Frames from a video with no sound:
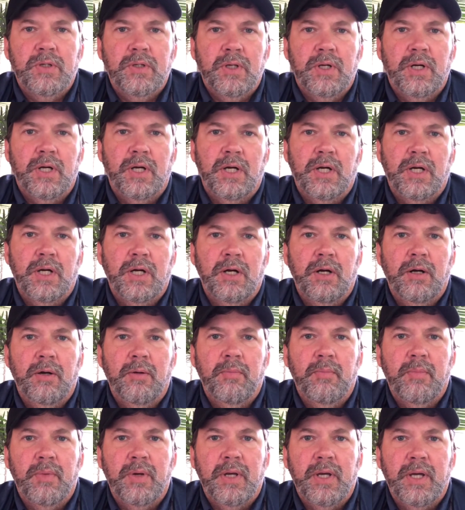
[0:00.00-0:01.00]

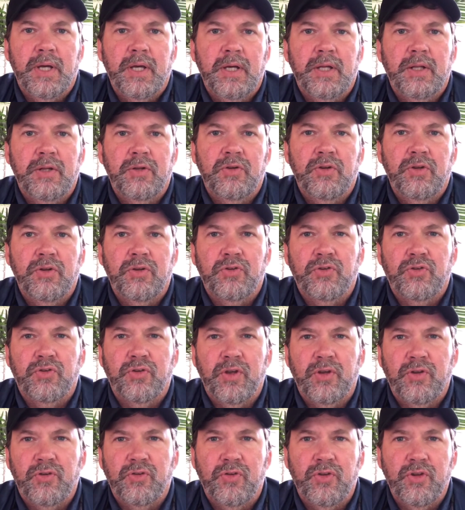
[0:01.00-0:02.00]
and it
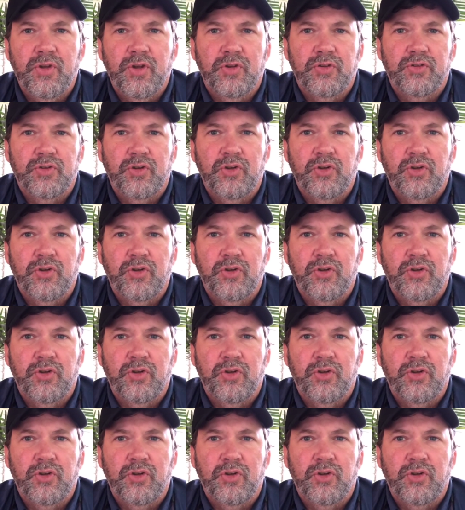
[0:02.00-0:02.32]
says this.